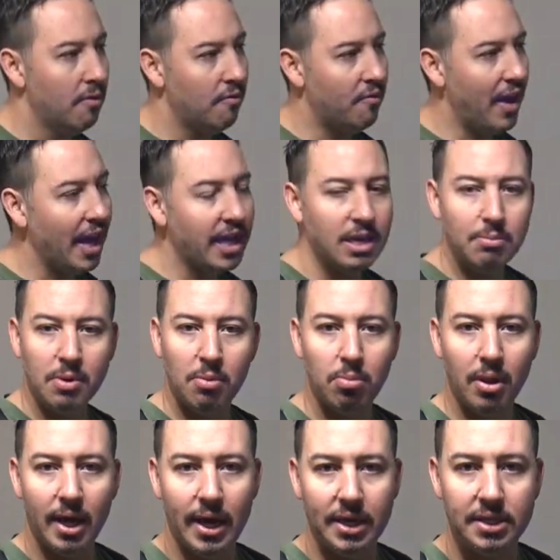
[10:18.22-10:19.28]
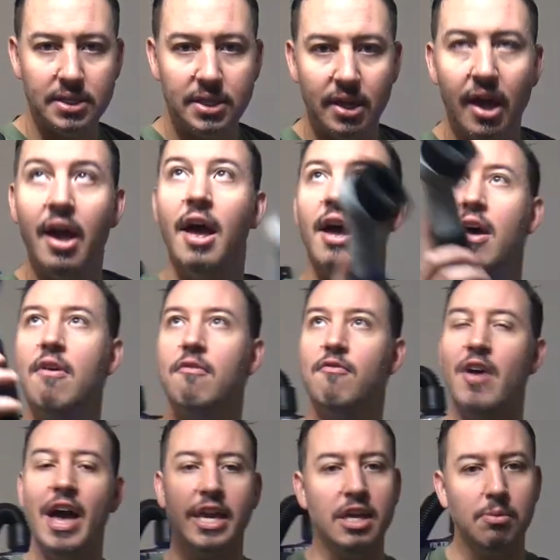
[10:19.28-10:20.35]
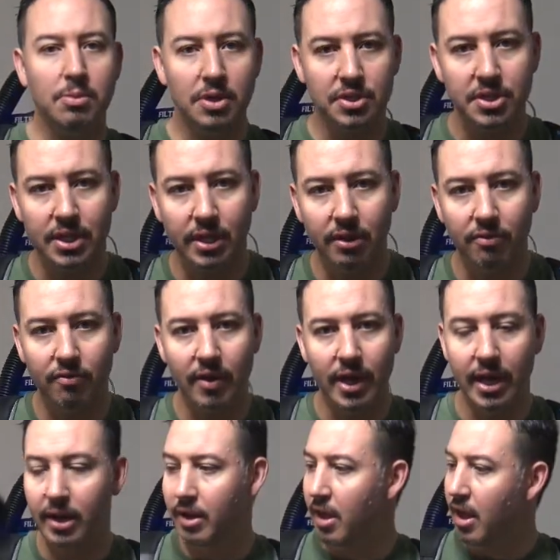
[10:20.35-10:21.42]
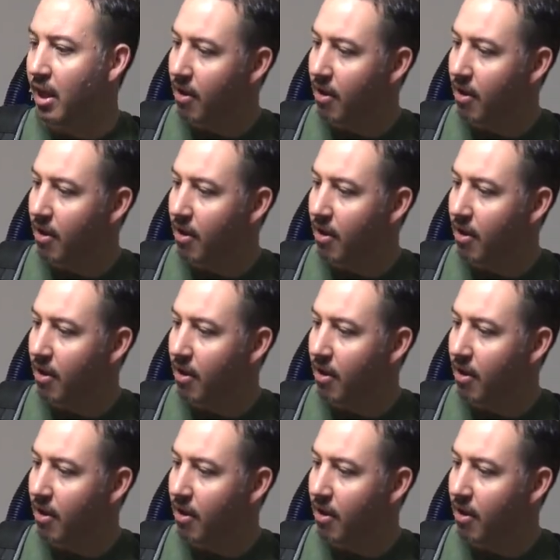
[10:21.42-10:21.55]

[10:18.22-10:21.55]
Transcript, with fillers: Vacuum your blinds, vacuum your ceiling fan,